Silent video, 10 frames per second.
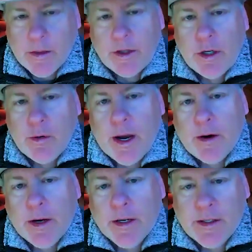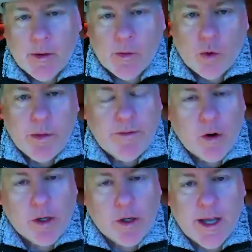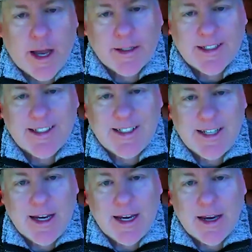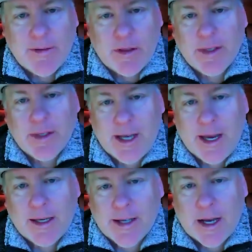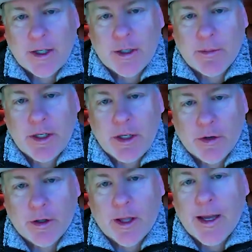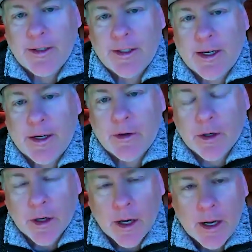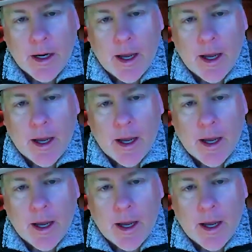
the two areas that we'll be focused on to see if the mistake is actually materializing or